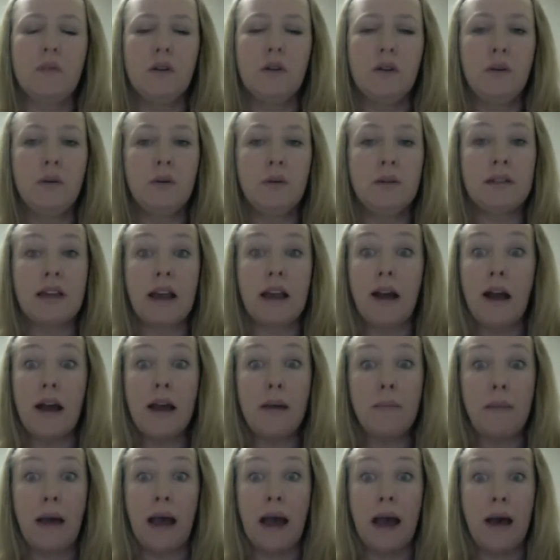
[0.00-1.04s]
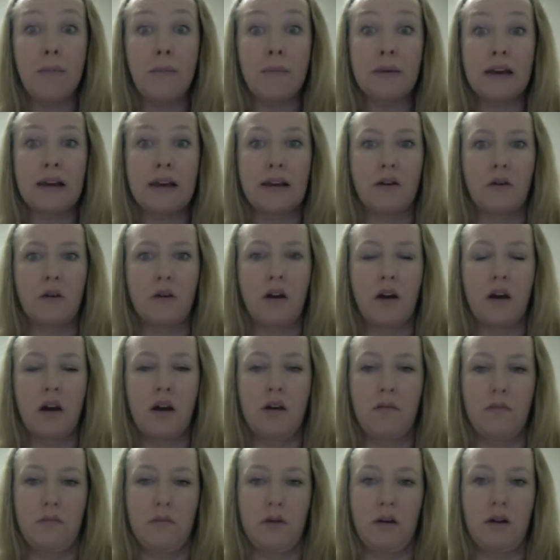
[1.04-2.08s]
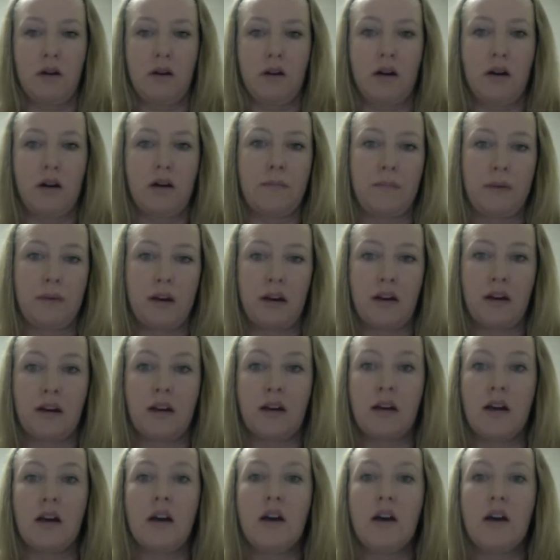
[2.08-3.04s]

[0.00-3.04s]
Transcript: You can say, I'm happy, or I'm happy.